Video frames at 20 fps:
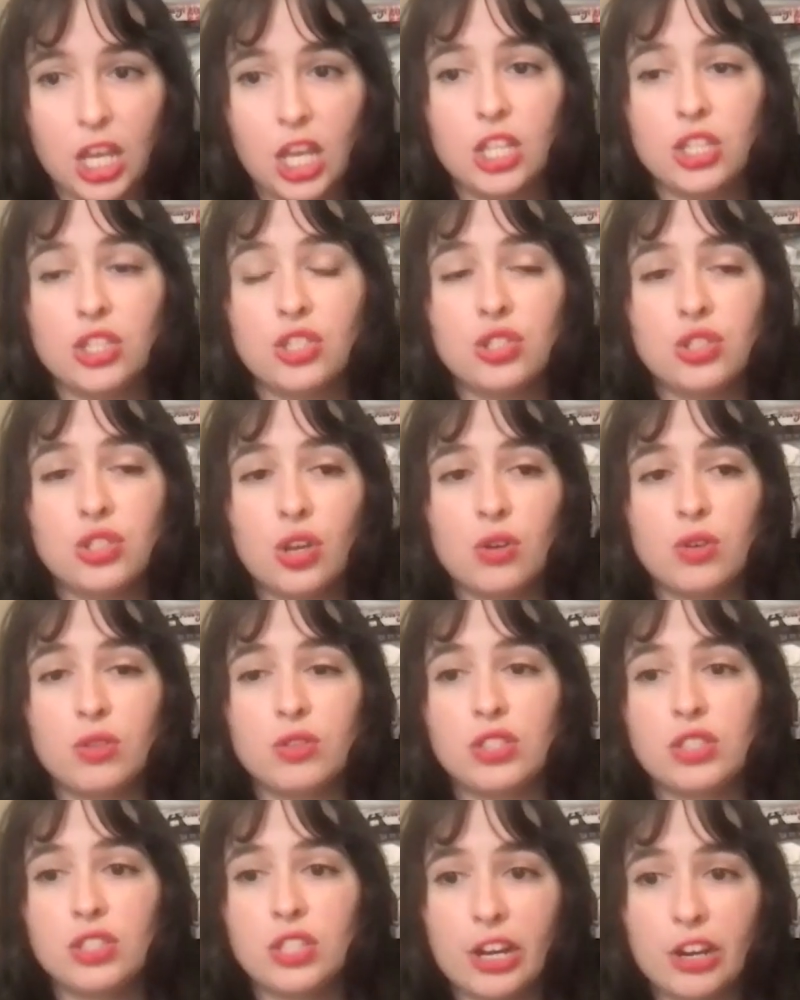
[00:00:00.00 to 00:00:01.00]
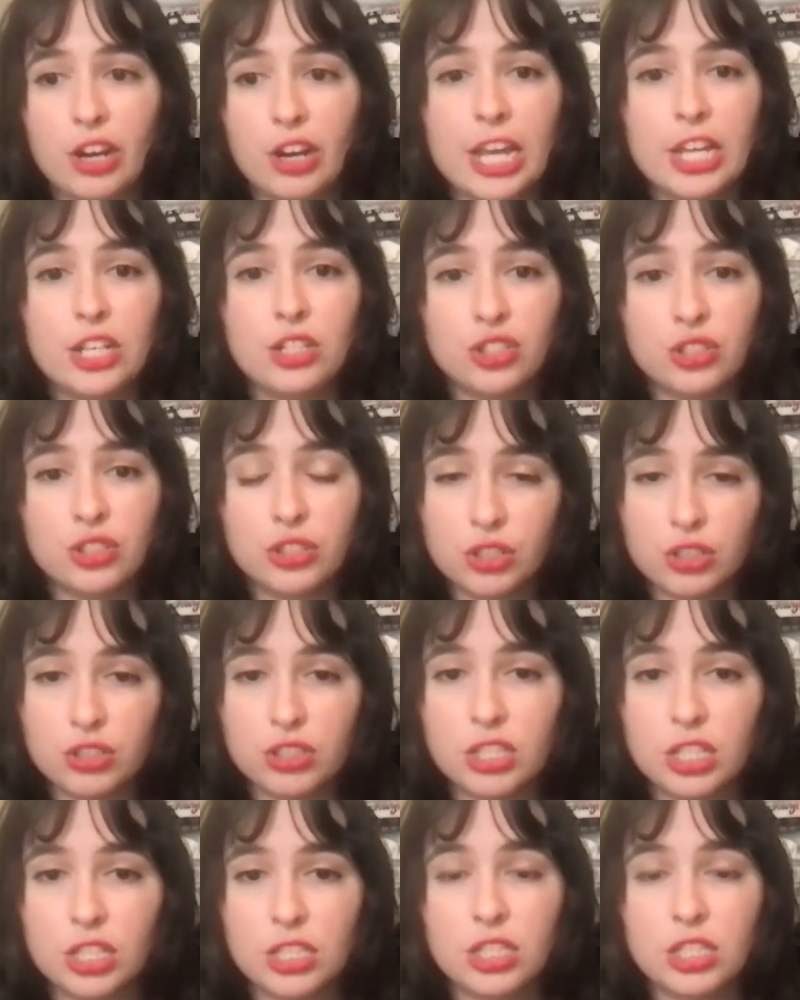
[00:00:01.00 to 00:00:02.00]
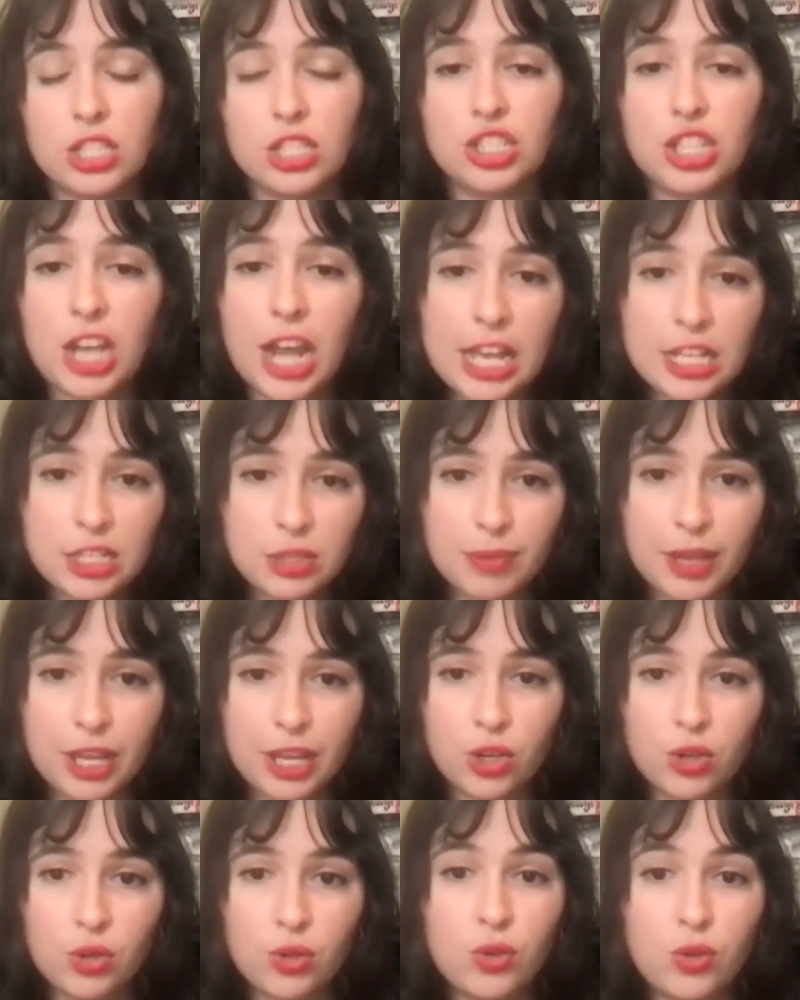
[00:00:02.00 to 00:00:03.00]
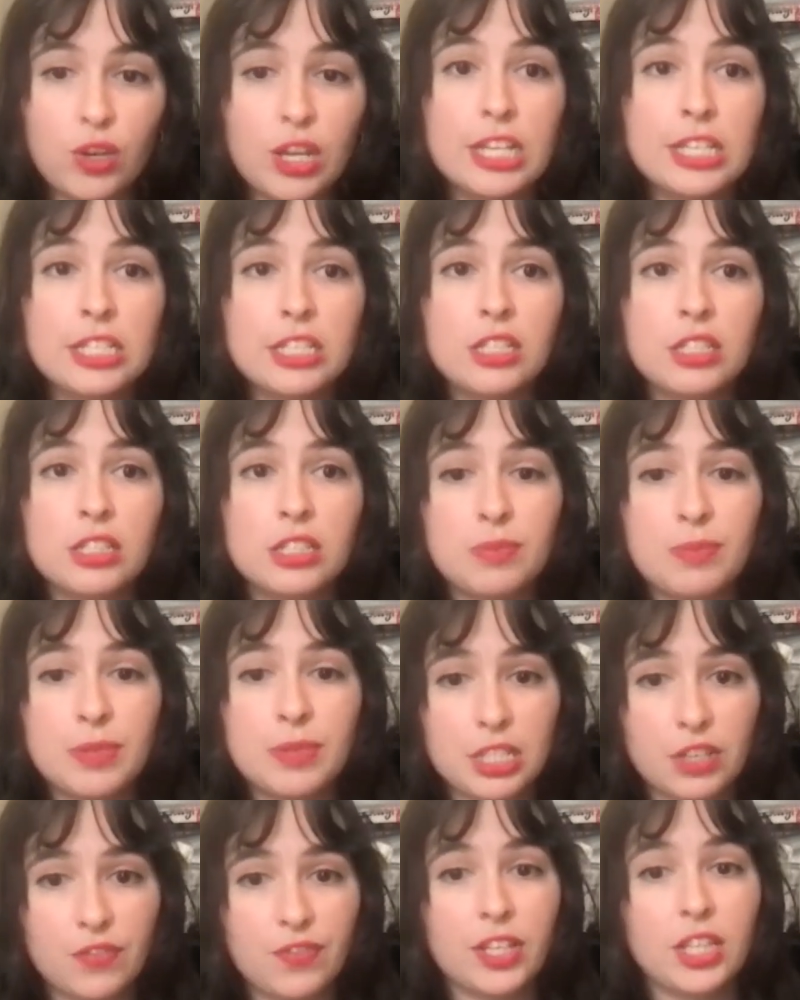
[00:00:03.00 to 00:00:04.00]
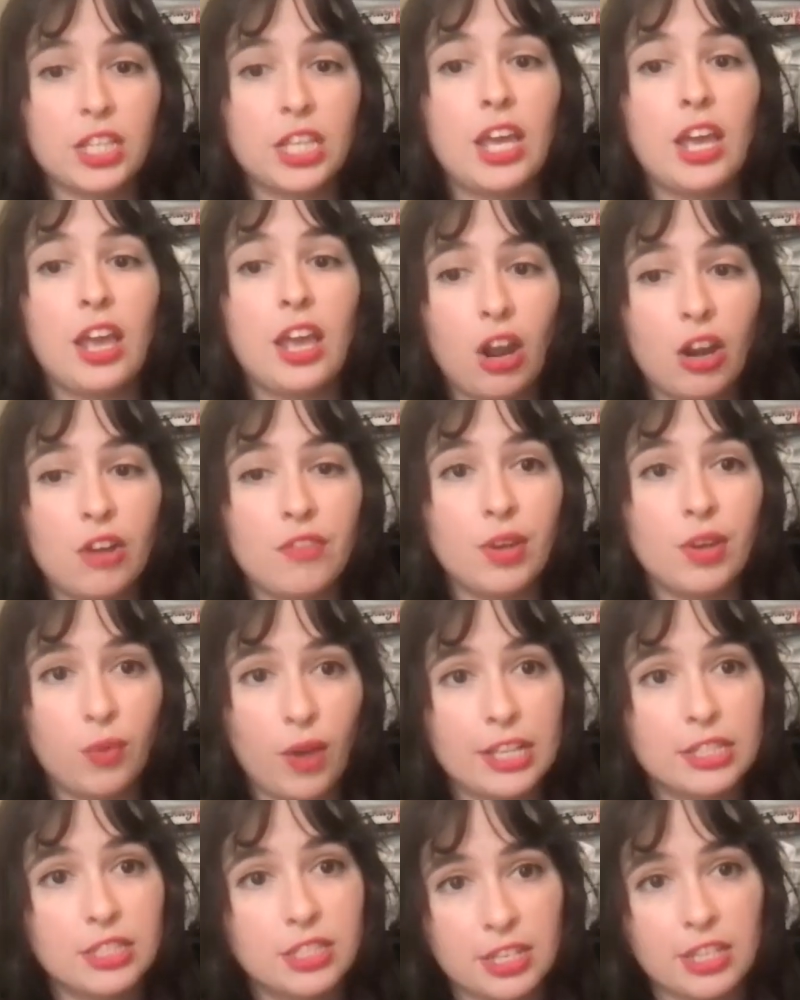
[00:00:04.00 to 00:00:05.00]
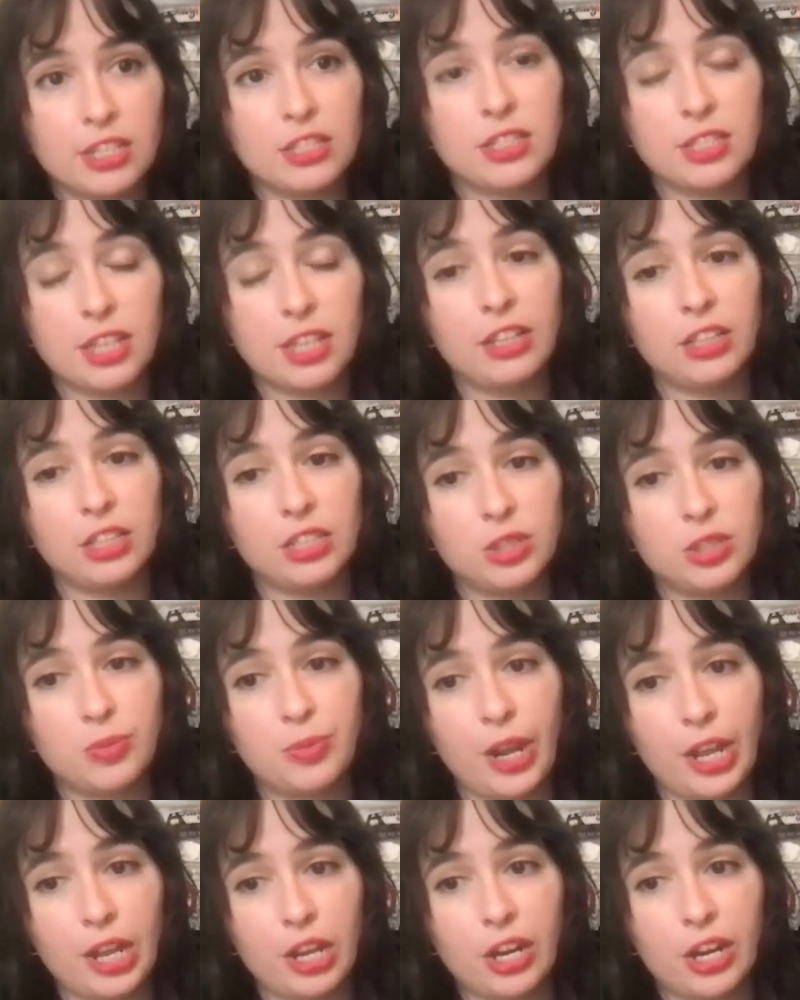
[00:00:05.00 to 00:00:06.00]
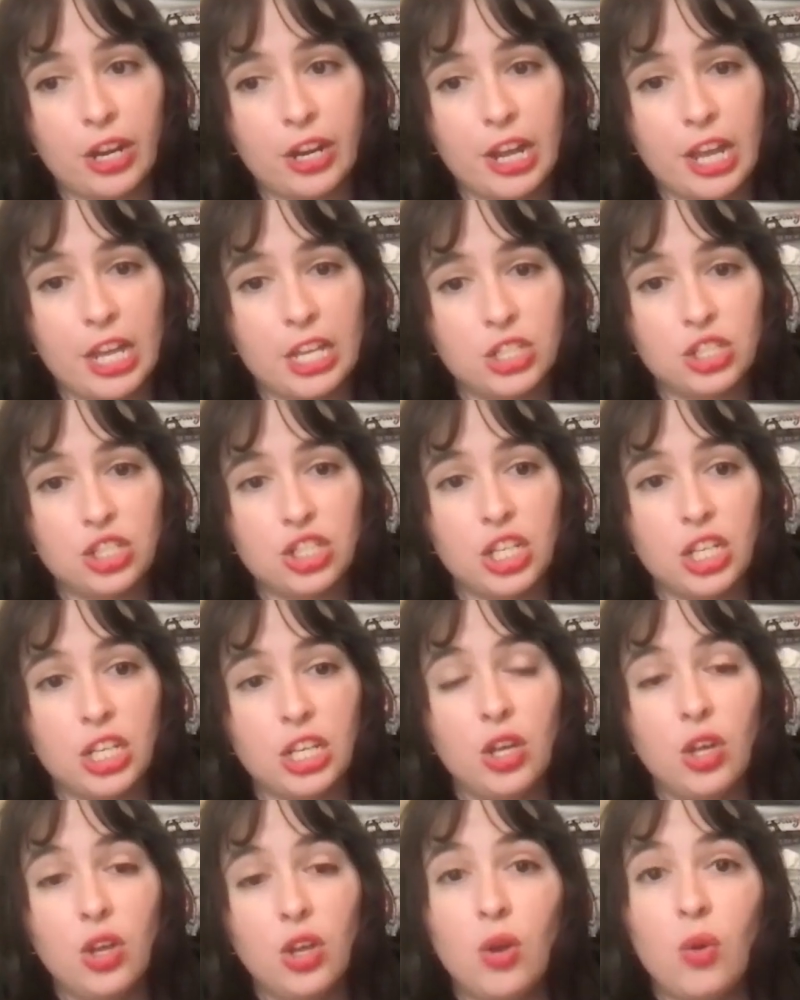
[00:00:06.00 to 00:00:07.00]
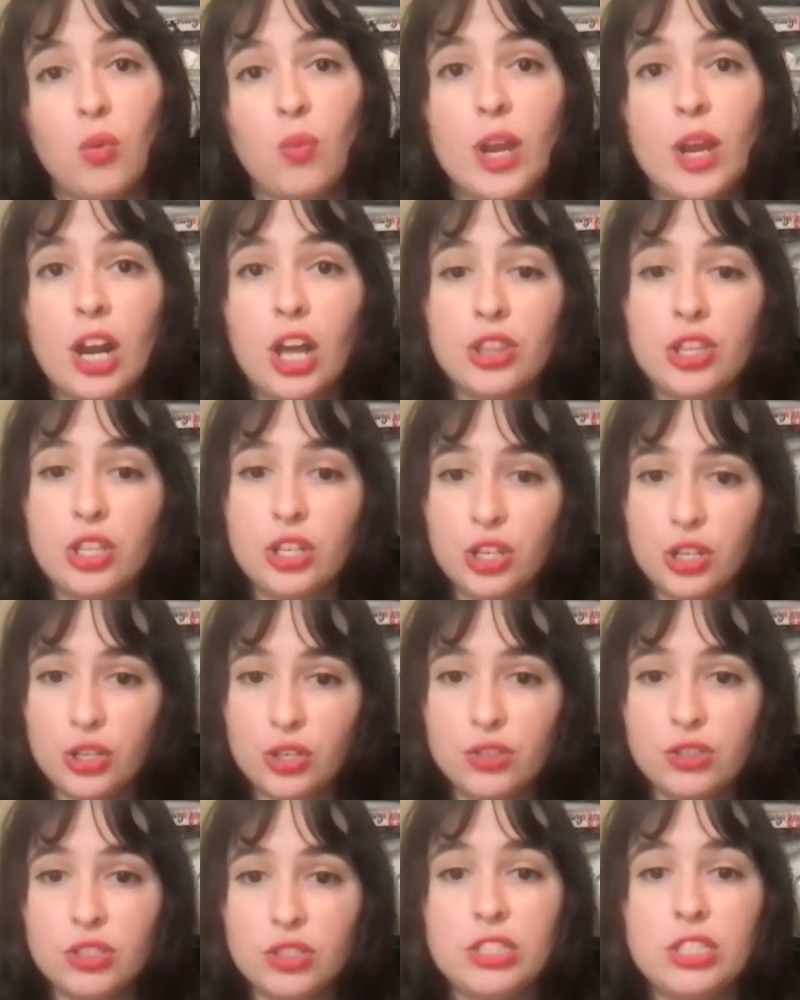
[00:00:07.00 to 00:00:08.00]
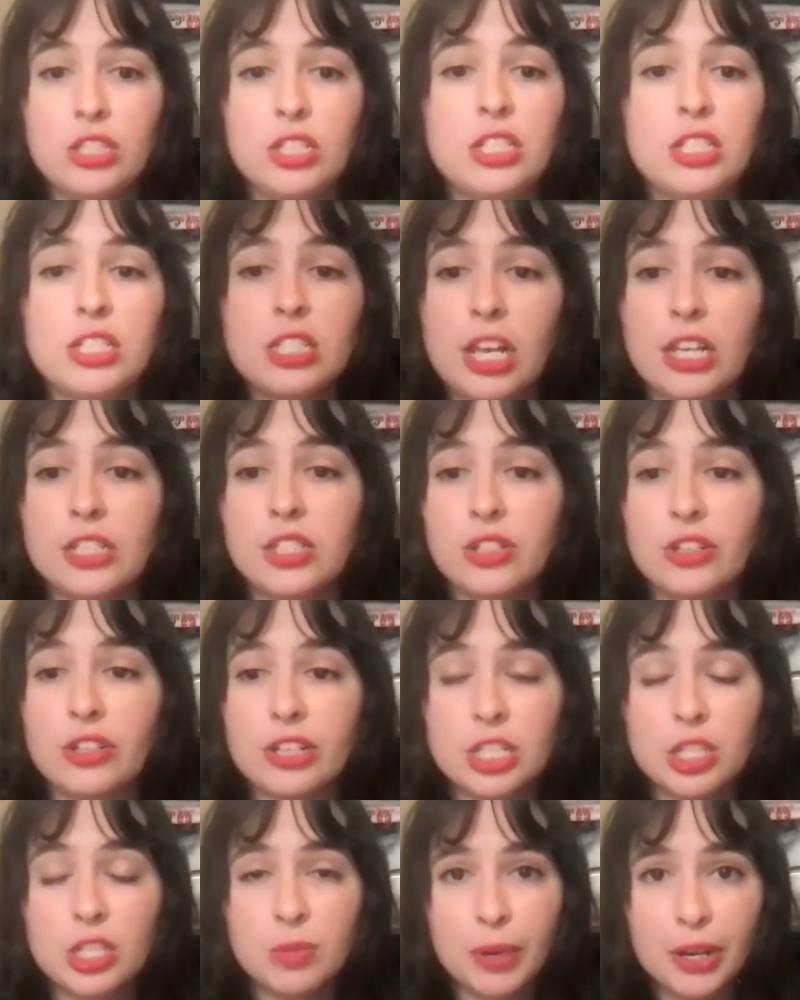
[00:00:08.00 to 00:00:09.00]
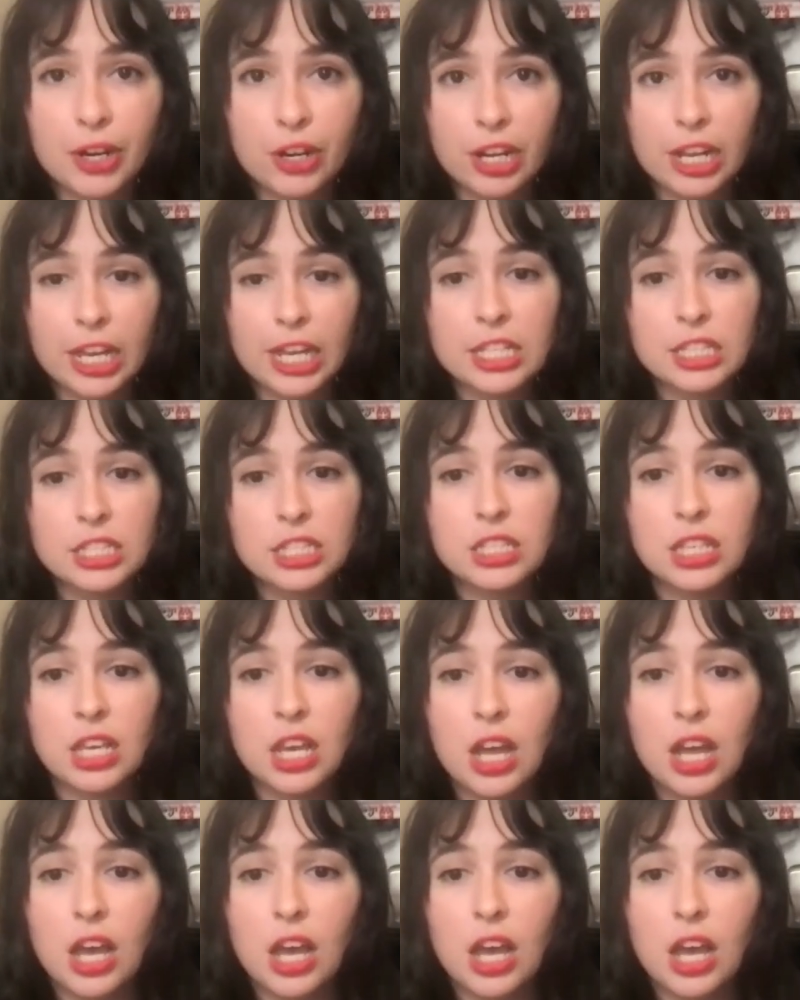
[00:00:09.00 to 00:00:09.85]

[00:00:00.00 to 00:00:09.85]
And so Sarah introduced us to Jasmine, who is specifically a Harvey Weinstein silence breaker. And she went on the news to discuss her experience.